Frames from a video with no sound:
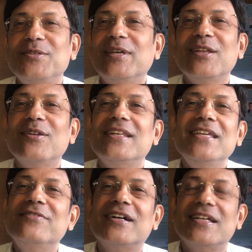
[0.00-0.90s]
You cannot
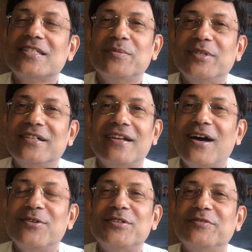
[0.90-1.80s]
leave a customer
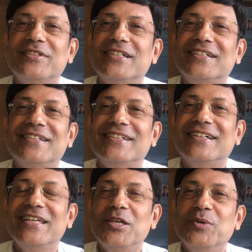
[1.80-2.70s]
out of
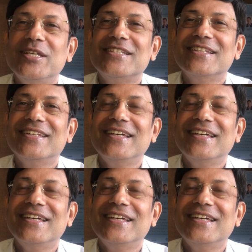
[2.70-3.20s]
the equation.